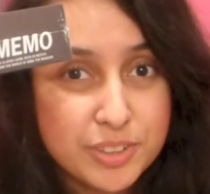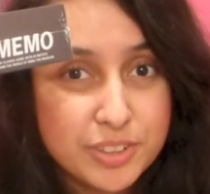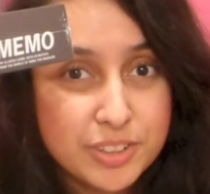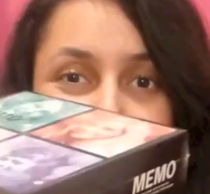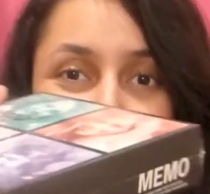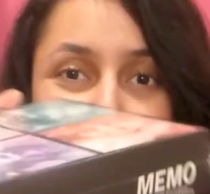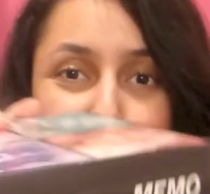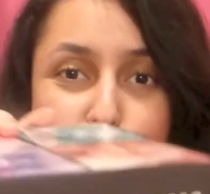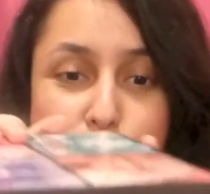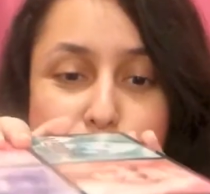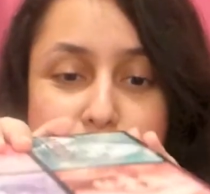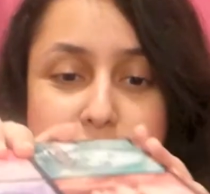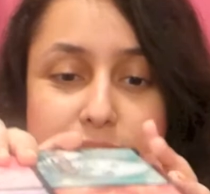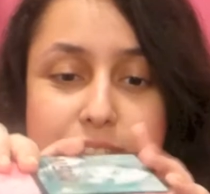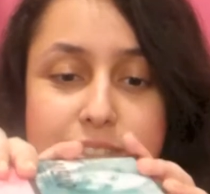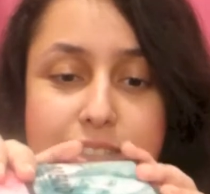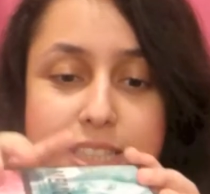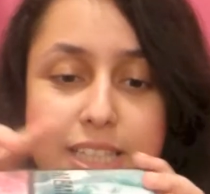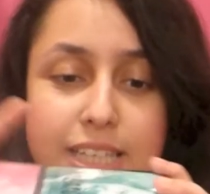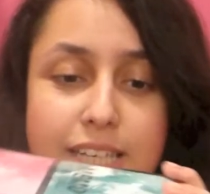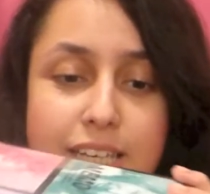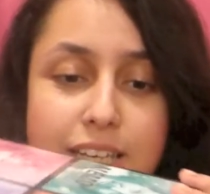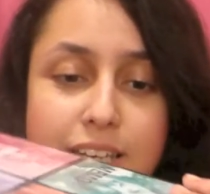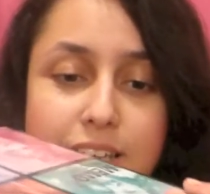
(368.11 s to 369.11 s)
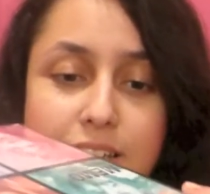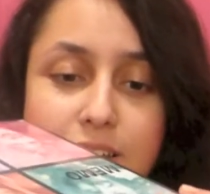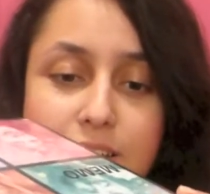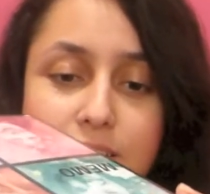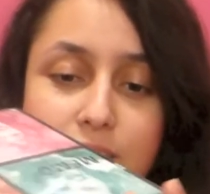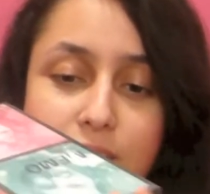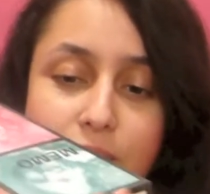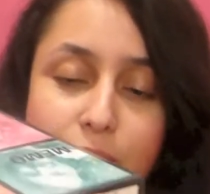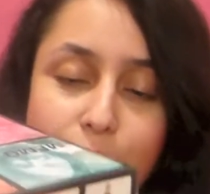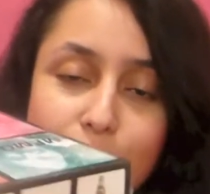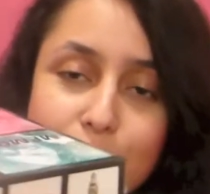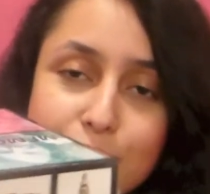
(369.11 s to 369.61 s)
And also you can see here,
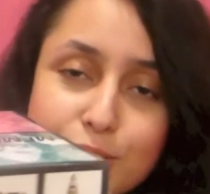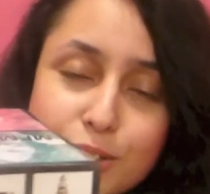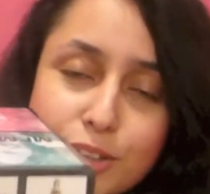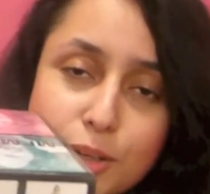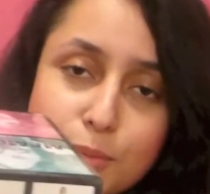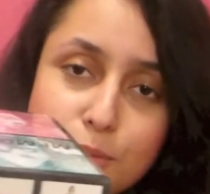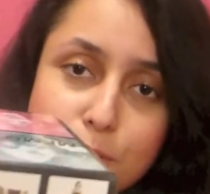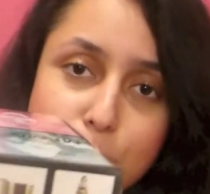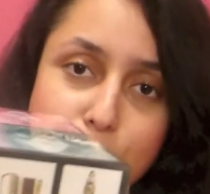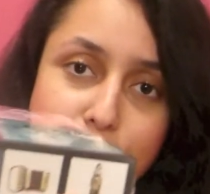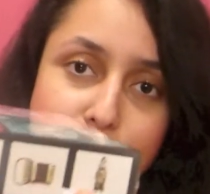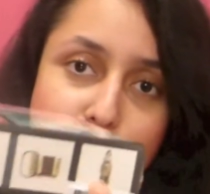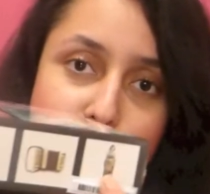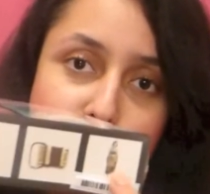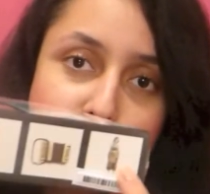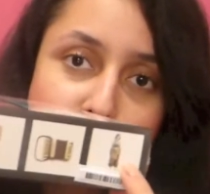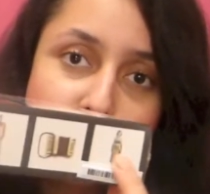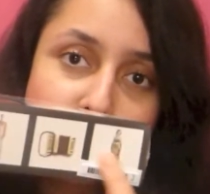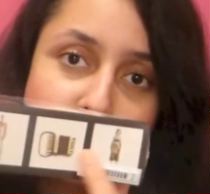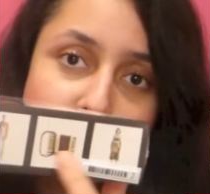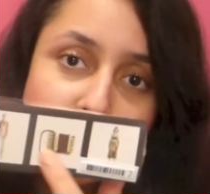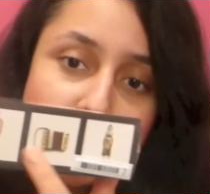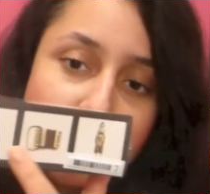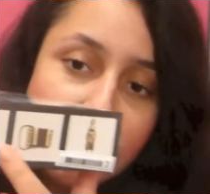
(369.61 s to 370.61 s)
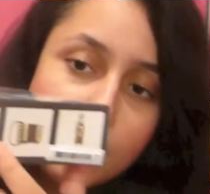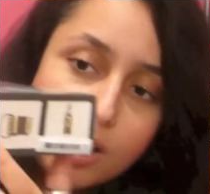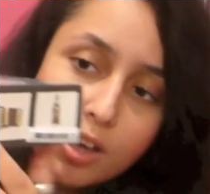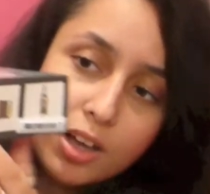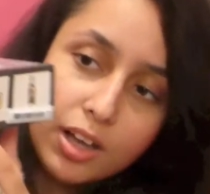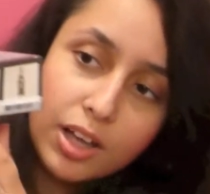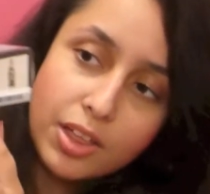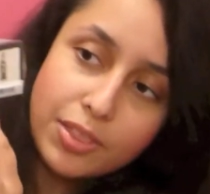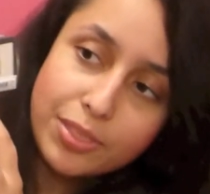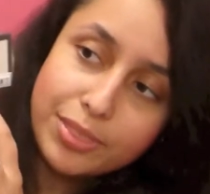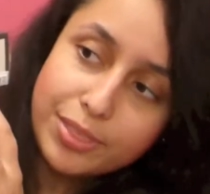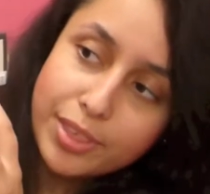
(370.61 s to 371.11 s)
these are some of the pictures
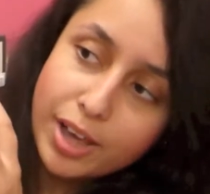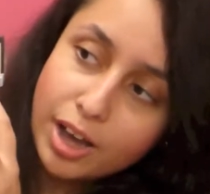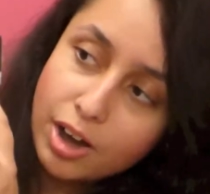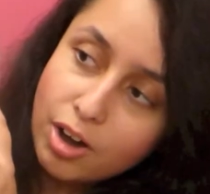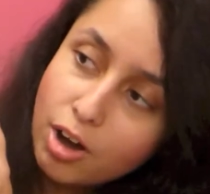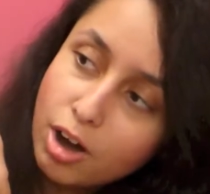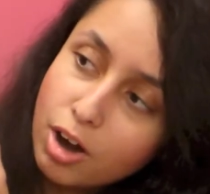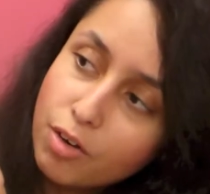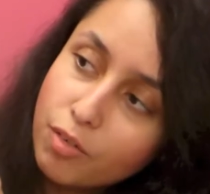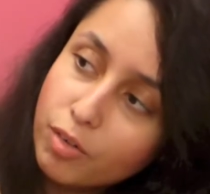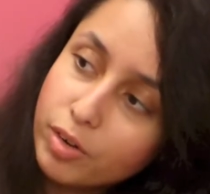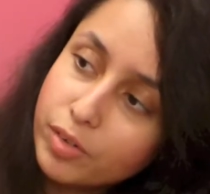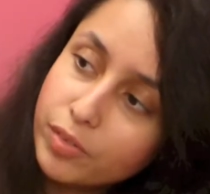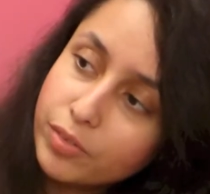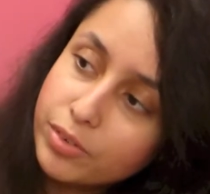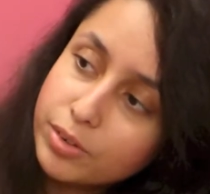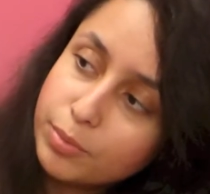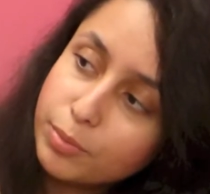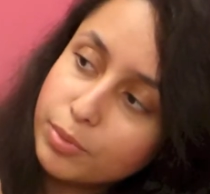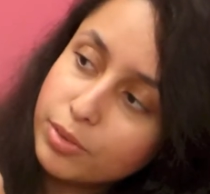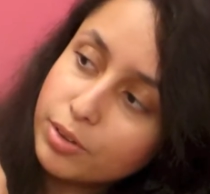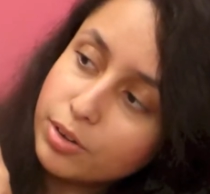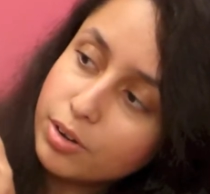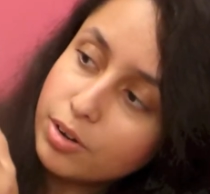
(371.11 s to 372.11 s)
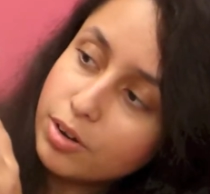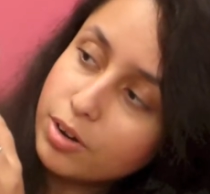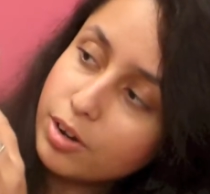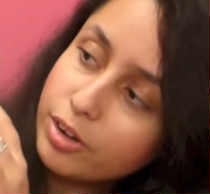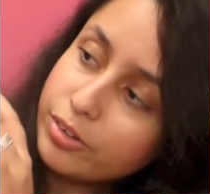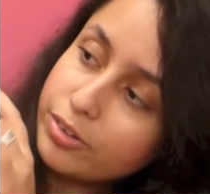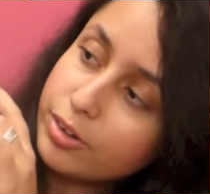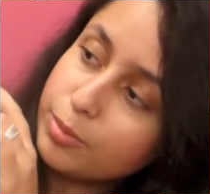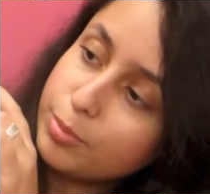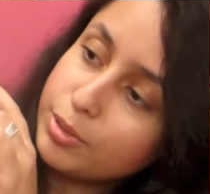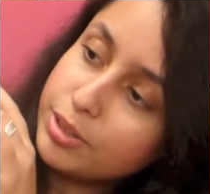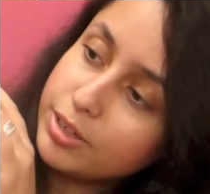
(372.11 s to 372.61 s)
that are on some of the
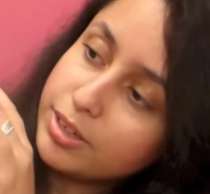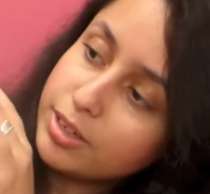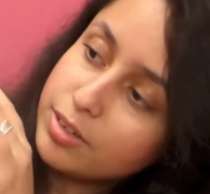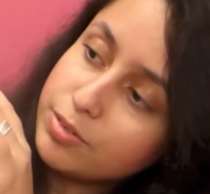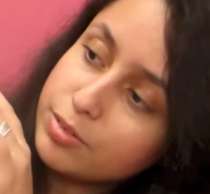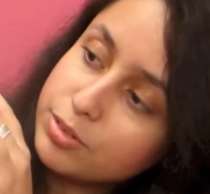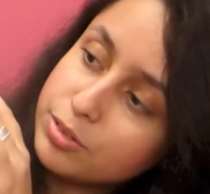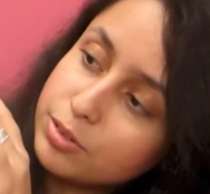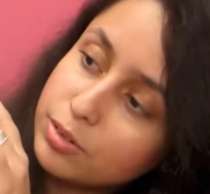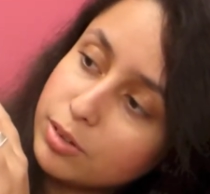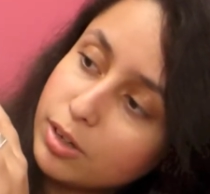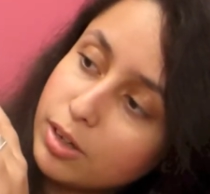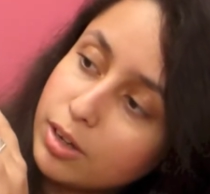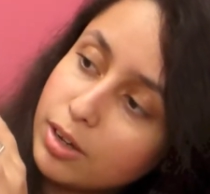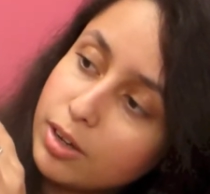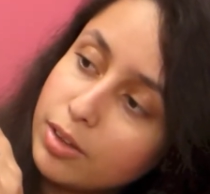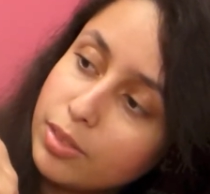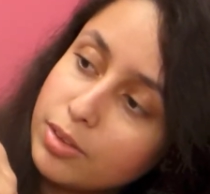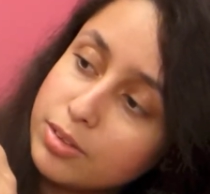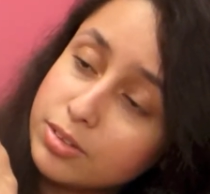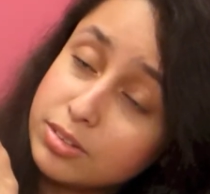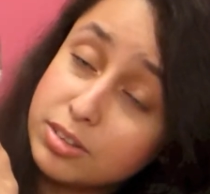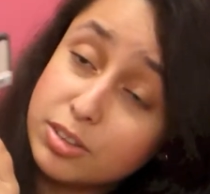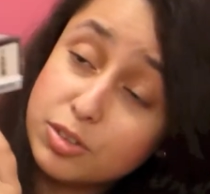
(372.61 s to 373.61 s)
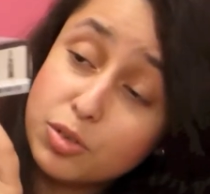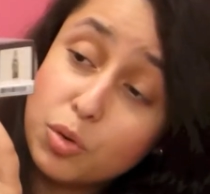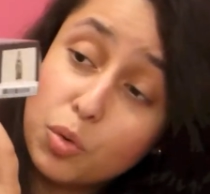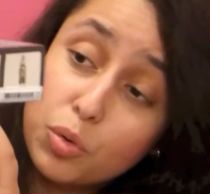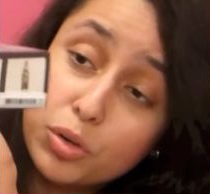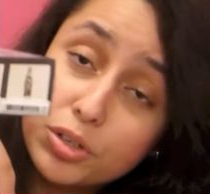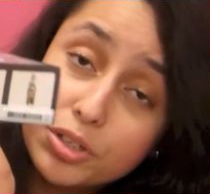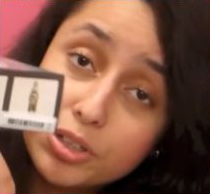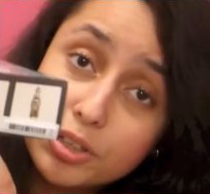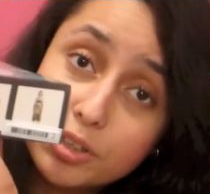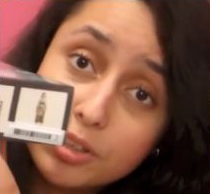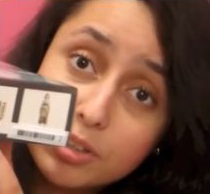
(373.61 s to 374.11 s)
cards I believe so like there's an
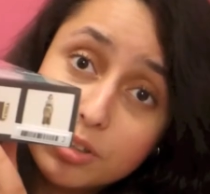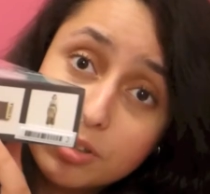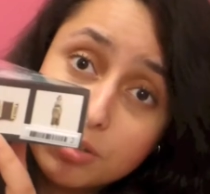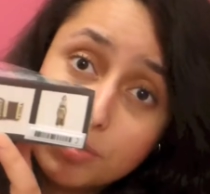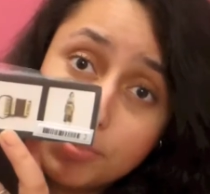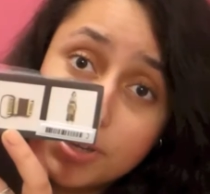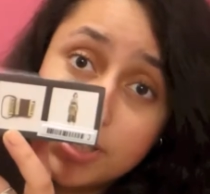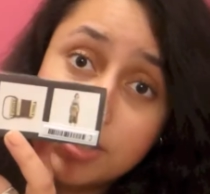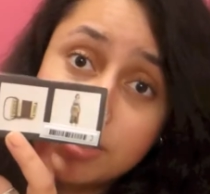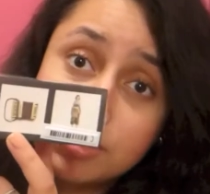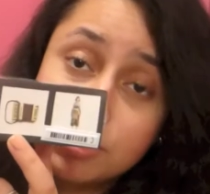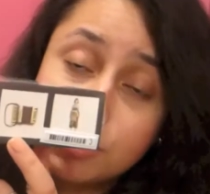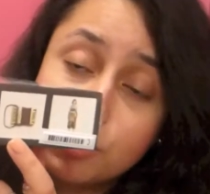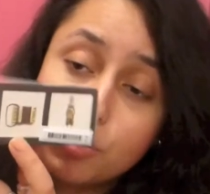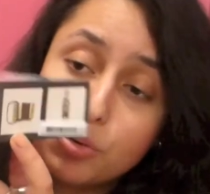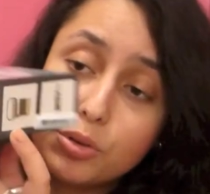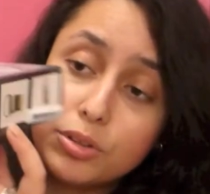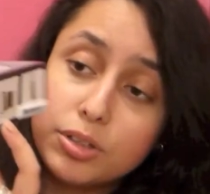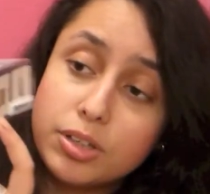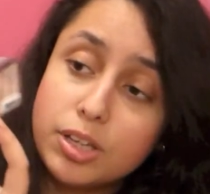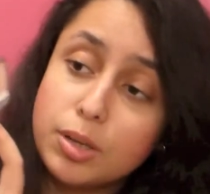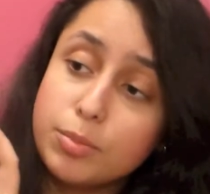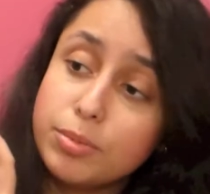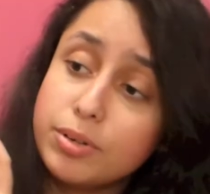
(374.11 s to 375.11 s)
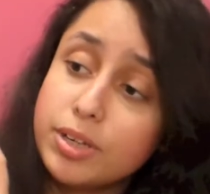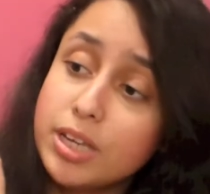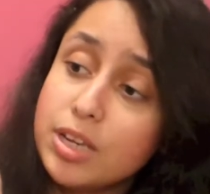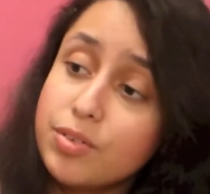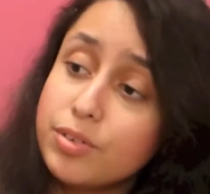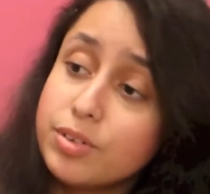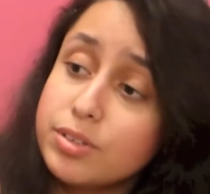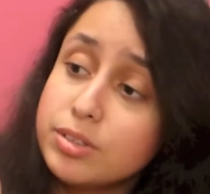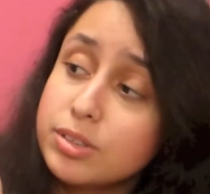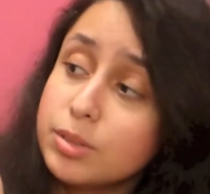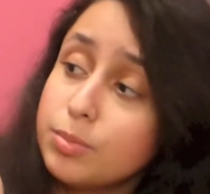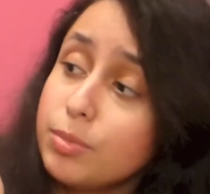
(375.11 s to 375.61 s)
accordion Benny's accordion I
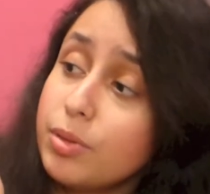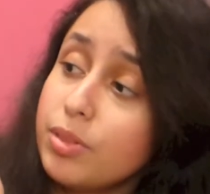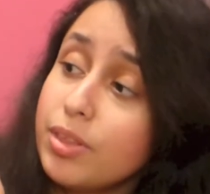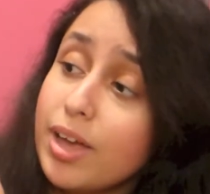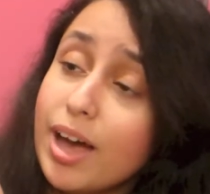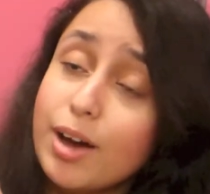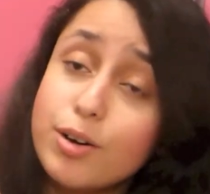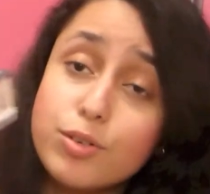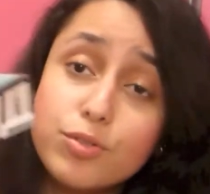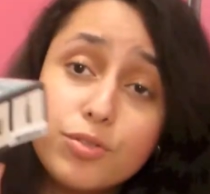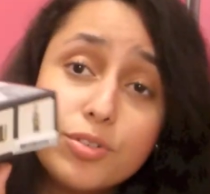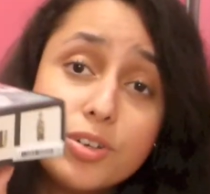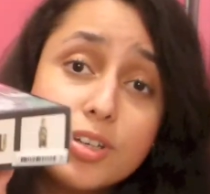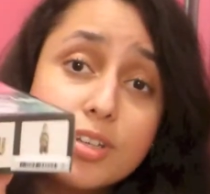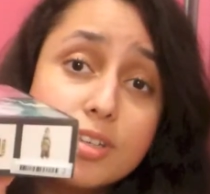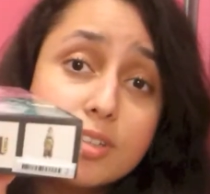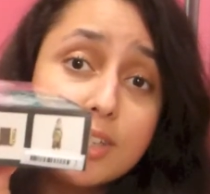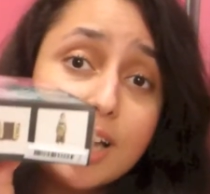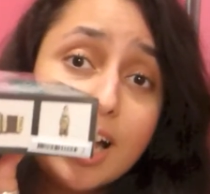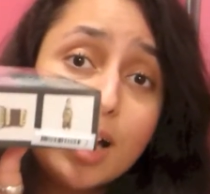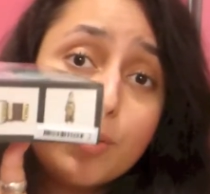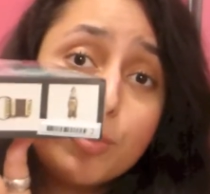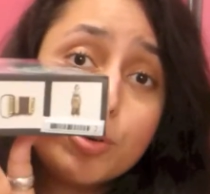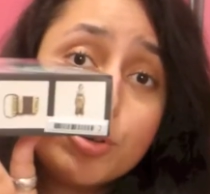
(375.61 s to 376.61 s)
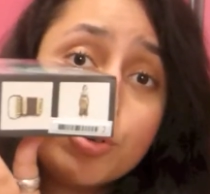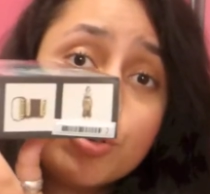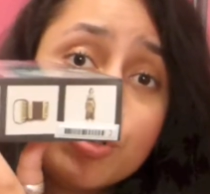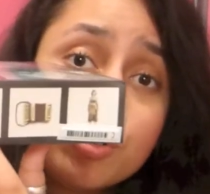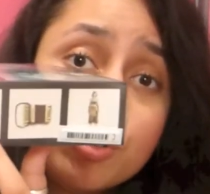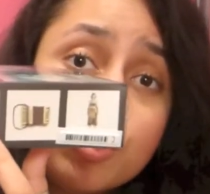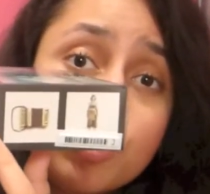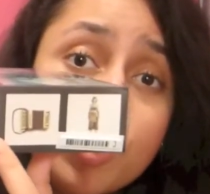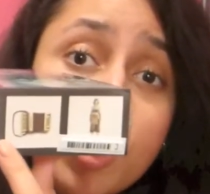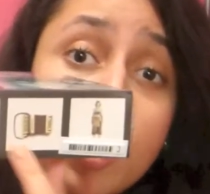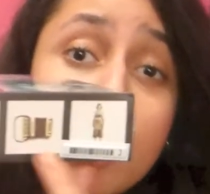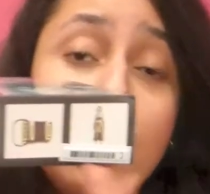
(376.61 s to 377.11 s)
believe and some of the outfits that Abba
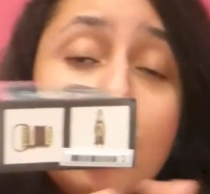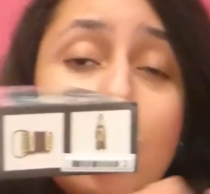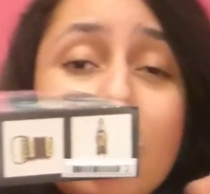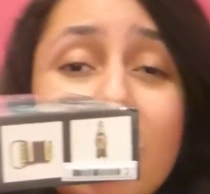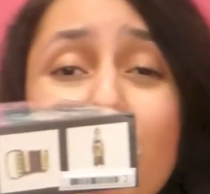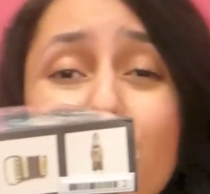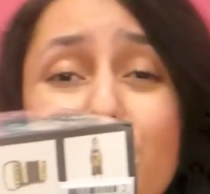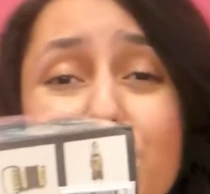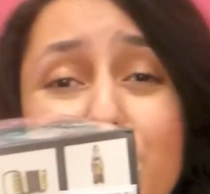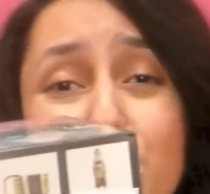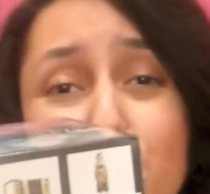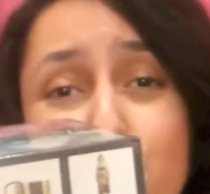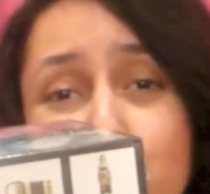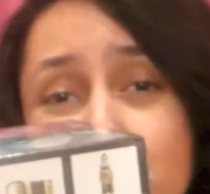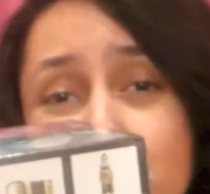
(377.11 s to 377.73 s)
used to wear I really